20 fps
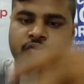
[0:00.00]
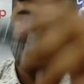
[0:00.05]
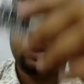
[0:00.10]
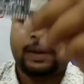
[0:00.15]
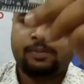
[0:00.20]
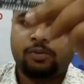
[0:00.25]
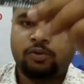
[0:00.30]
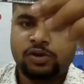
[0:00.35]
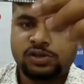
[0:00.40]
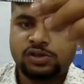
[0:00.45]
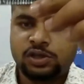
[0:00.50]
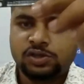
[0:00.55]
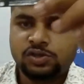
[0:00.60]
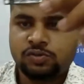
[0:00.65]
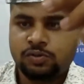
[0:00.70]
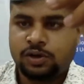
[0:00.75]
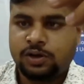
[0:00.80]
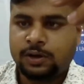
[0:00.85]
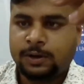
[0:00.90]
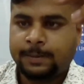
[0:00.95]
we have this
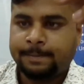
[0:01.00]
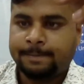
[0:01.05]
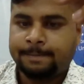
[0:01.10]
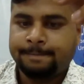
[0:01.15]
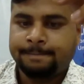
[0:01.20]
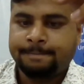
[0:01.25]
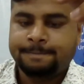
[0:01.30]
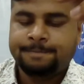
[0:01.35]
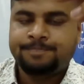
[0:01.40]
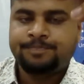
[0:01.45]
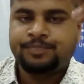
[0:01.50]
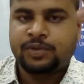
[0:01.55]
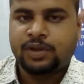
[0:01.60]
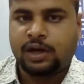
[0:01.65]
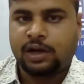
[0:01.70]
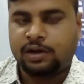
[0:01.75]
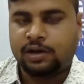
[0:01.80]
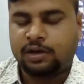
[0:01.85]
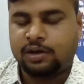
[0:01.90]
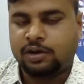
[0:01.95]
one,
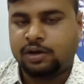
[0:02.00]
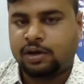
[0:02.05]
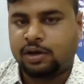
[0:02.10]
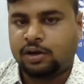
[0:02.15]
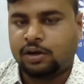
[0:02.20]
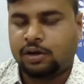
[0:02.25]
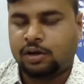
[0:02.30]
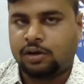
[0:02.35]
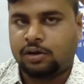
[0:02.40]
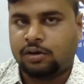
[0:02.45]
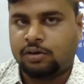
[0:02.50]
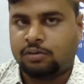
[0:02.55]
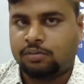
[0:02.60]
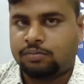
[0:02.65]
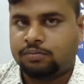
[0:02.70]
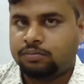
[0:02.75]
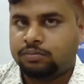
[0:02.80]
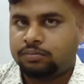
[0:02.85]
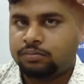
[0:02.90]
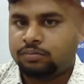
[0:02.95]
and
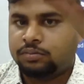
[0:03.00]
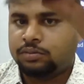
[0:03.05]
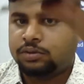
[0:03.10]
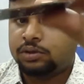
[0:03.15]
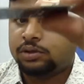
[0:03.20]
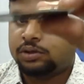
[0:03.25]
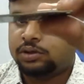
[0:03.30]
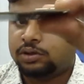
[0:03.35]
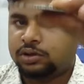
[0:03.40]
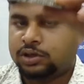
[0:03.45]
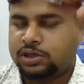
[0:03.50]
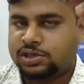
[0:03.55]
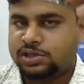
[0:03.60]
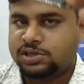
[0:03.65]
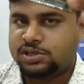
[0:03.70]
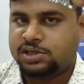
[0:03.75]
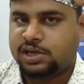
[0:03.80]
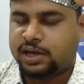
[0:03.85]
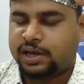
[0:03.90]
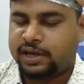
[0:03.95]
this
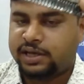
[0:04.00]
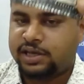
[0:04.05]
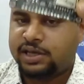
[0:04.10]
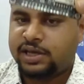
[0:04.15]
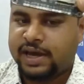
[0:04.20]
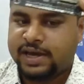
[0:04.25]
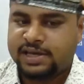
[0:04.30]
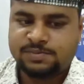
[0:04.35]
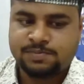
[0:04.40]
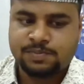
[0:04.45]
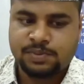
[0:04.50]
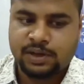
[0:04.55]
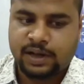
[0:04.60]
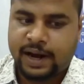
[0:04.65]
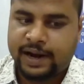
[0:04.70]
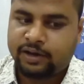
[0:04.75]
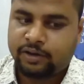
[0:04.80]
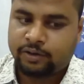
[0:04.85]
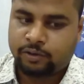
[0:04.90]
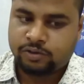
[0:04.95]
is the
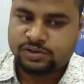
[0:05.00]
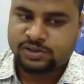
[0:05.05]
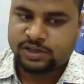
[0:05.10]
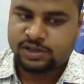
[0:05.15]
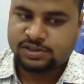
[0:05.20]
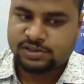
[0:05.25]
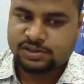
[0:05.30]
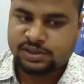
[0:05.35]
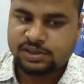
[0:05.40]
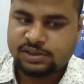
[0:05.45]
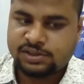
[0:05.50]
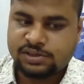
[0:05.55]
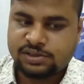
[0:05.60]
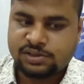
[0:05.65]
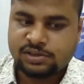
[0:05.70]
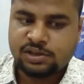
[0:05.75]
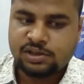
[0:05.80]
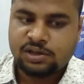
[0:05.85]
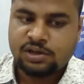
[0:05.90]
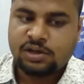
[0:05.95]

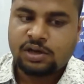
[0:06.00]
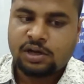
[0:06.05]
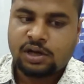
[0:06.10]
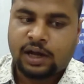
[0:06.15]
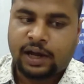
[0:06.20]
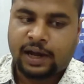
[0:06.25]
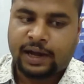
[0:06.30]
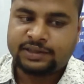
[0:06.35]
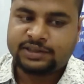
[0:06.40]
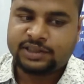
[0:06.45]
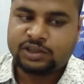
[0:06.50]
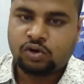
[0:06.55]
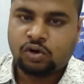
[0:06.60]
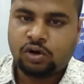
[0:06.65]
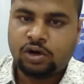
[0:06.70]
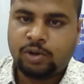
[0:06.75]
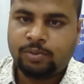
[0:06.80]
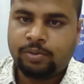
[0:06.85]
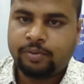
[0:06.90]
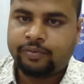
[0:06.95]
ESP8266. As I
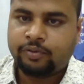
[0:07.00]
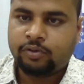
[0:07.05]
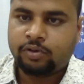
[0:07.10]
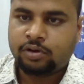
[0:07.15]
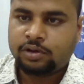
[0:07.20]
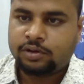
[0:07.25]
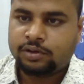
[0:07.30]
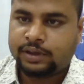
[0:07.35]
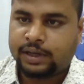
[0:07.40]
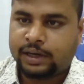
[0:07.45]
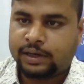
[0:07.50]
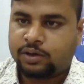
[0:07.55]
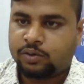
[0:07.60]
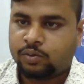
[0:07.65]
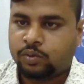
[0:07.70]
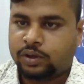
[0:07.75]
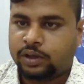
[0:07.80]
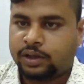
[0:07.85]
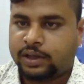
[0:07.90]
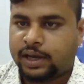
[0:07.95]
told you before,
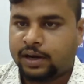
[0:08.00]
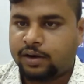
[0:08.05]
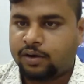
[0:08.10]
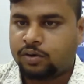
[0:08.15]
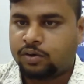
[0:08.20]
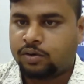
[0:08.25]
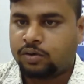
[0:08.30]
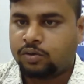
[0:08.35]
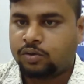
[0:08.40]
that we can